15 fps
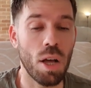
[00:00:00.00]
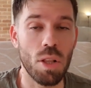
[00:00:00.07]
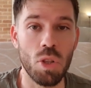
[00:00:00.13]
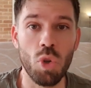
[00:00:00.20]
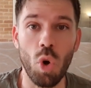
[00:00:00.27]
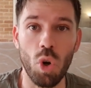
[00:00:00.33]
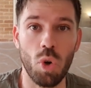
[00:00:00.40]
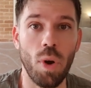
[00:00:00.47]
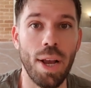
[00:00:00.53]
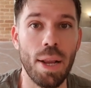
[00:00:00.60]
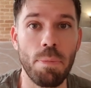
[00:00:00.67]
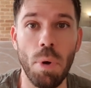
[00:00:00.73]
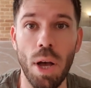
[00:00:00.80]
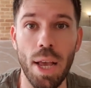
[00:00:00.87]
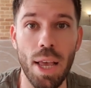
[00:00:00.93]
not
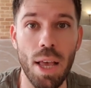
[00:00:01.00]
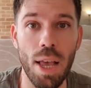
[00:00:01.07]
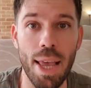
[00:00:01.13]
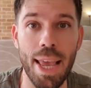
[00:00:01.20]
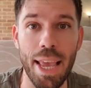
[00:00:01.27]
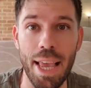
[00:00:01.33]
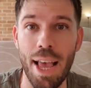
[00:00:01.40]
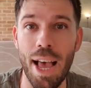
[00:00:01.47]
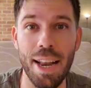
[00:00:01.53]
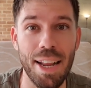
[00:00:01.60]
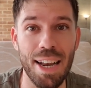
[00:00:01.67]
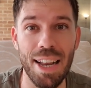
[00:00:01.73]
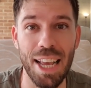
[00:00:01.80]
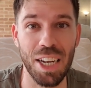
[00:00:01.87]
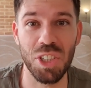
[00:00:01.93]
created by an
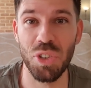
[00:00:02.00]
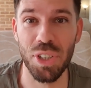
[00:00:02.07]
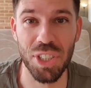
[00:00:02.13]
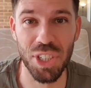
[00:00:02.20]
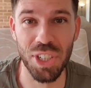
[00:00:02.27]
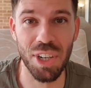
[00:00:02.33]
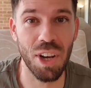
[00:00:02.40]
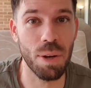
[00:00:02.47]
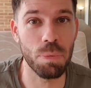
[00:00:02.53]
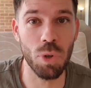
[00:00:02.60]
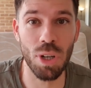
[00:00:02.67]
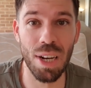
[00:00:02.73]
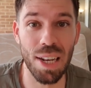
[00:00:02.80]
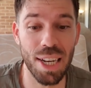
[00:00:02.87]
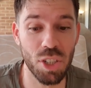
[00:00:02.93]
electrician. I'm
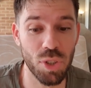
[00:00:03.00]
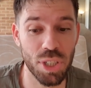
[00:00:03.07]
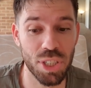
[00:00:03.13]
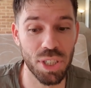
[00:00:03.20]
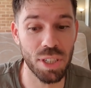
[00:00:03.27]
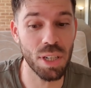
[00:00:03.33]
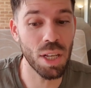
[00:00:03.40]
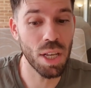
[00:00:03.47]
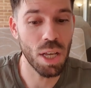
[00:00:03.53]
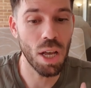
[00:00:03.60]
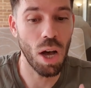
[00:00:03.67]
not an electrician.